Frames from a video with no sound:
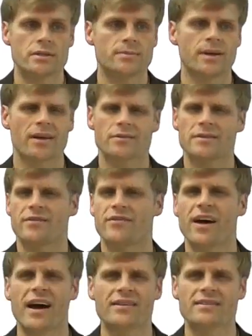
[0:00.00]
just because the
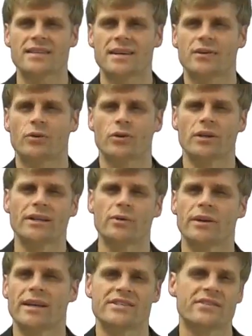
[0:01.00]
fire sale or
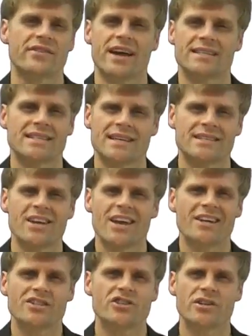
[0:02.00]
liquidation of assets
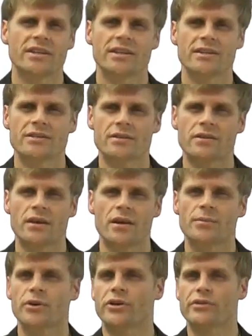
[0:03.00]
generally doesn't
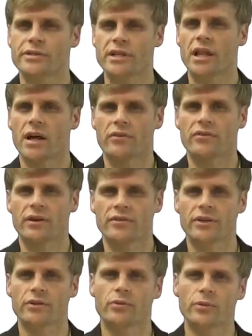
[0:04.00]
produce a lot of revenue.